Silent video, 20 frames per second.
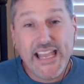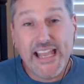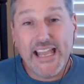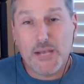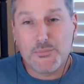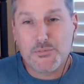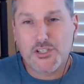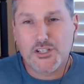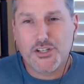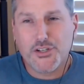
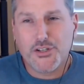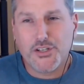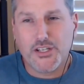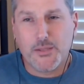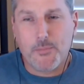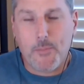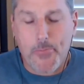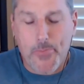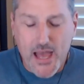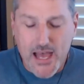
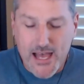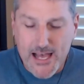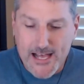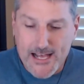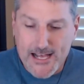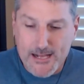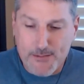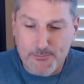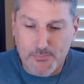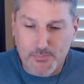absolutely.
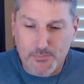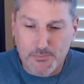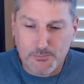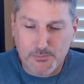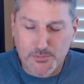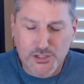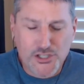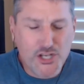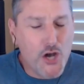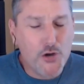
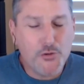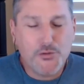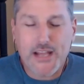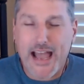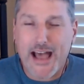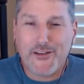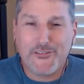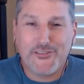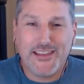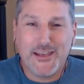No
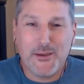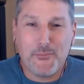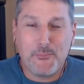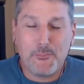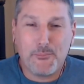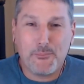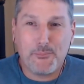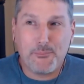doubt that